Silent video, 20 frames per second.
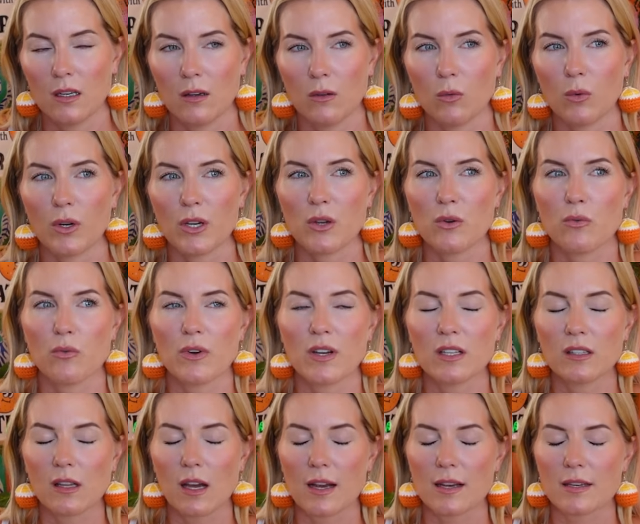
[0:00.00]
where you
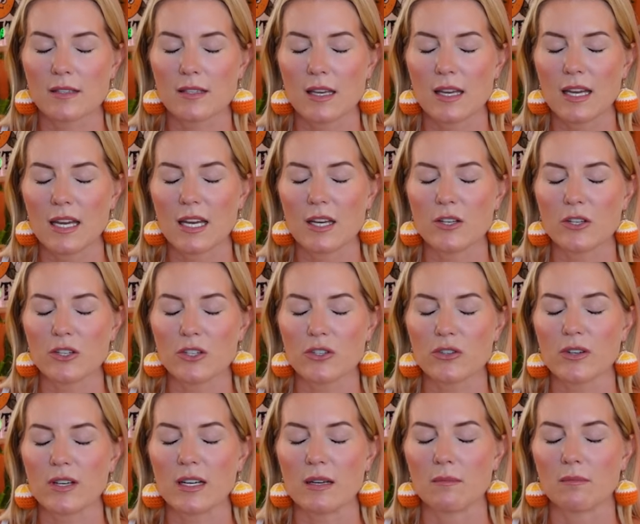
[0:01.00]
realize in your
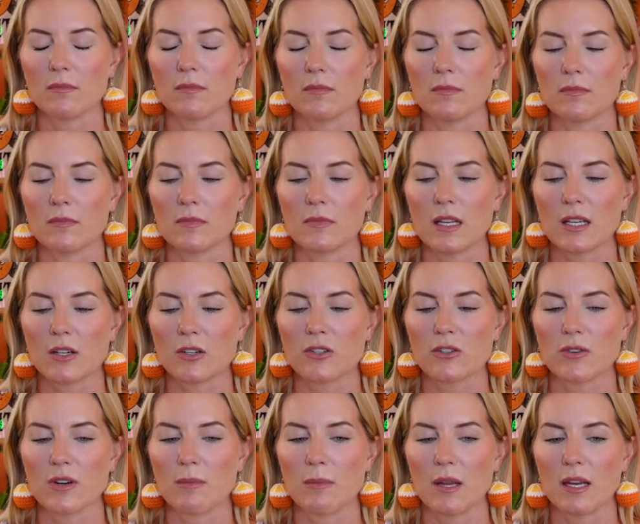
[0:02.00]
dream that you're
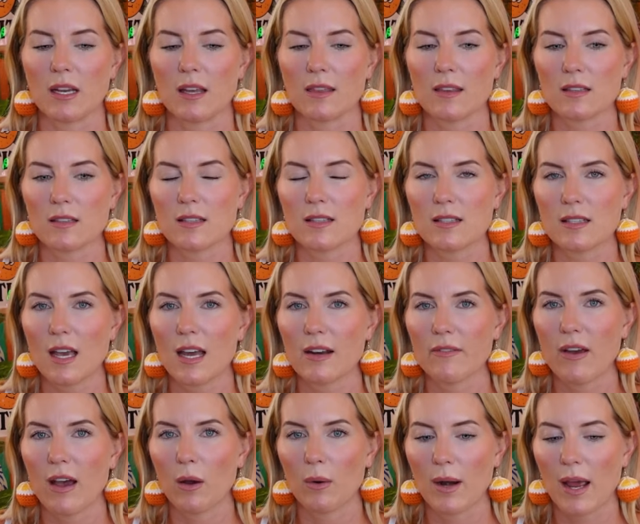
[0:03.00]
dreaming. And this is kind of
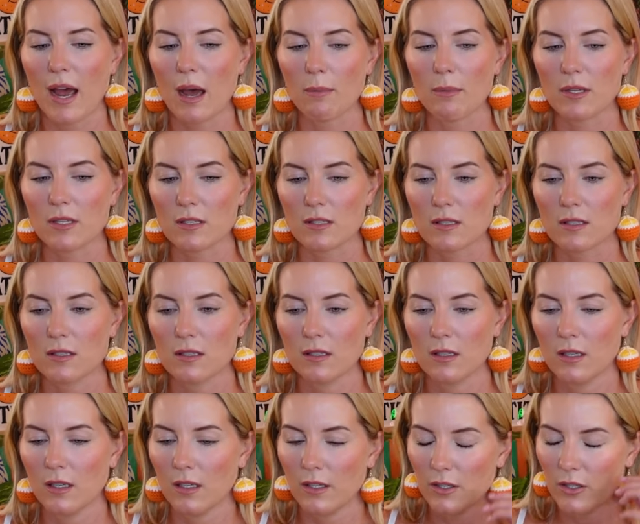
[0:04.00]
how it happens.
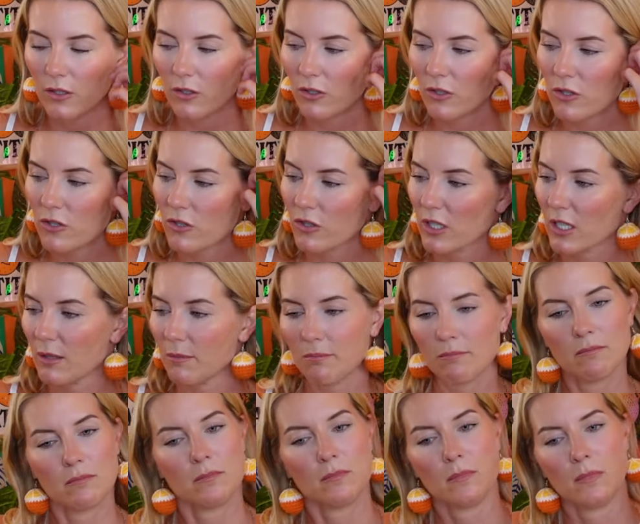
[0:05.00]
You're in a
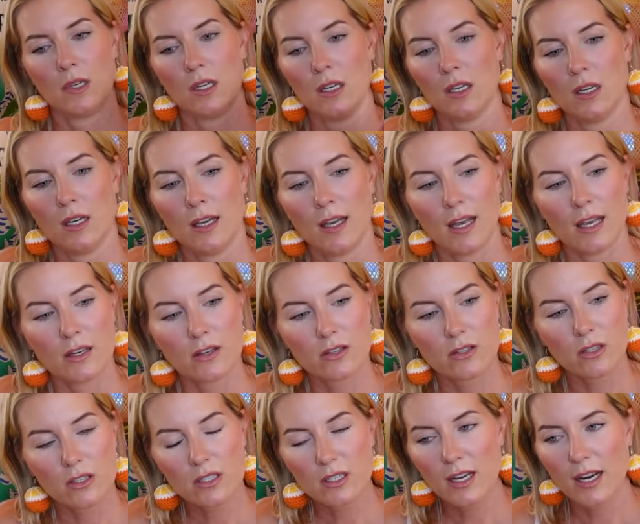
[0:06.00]
dream and you
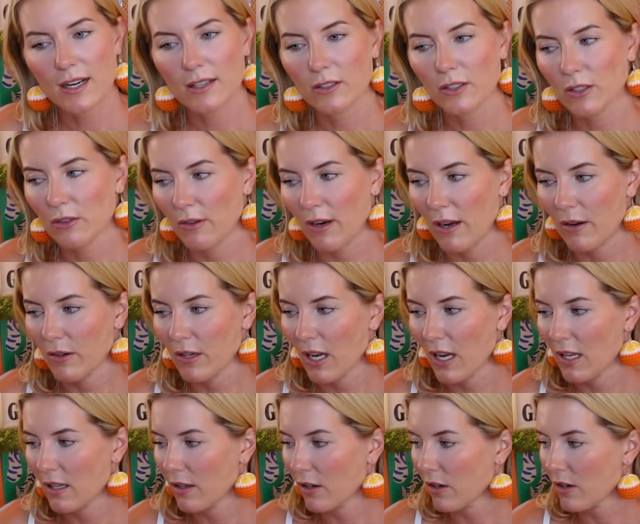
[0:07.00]
start to kind of look around
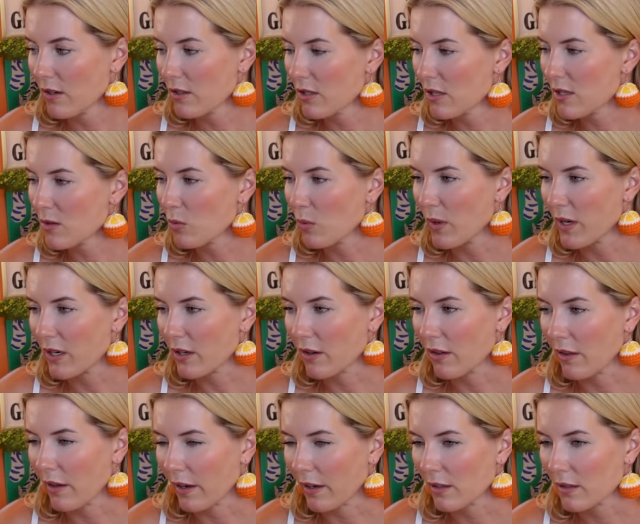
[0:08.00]
and there's just weird
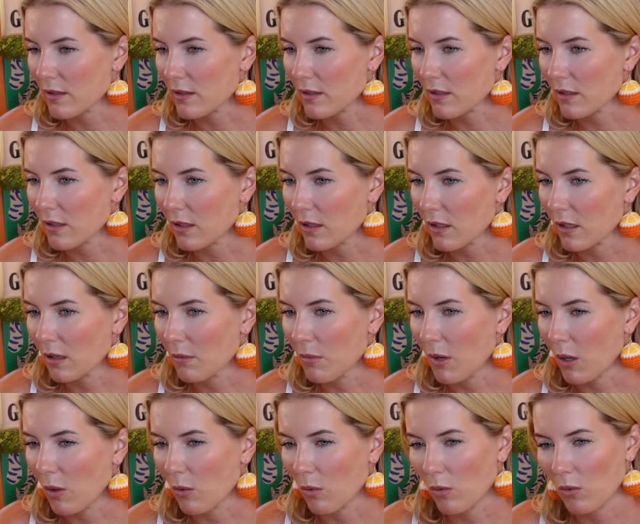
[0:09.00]
things
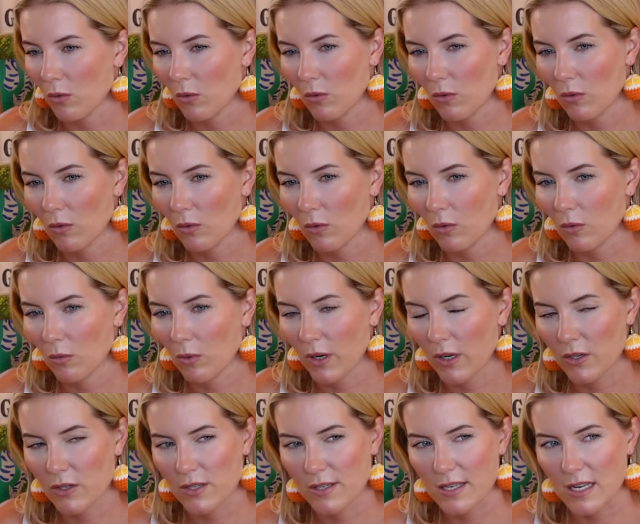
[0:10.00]
about what
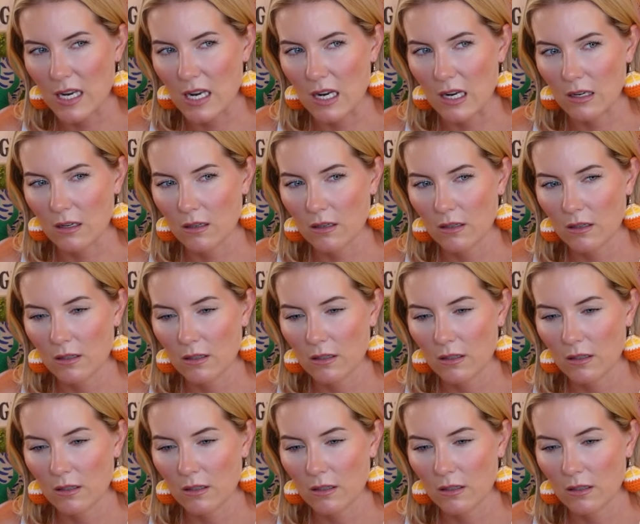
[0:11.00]
you're seeing.